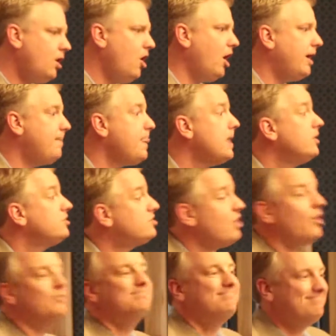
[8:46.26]
All right,
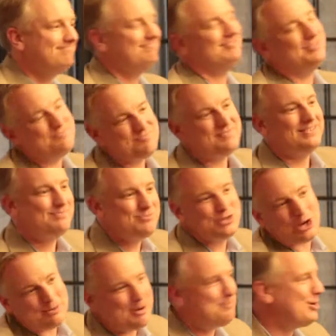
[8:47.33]
so
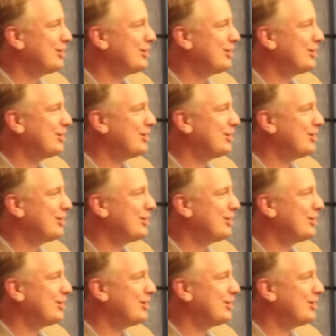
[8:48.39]
talk about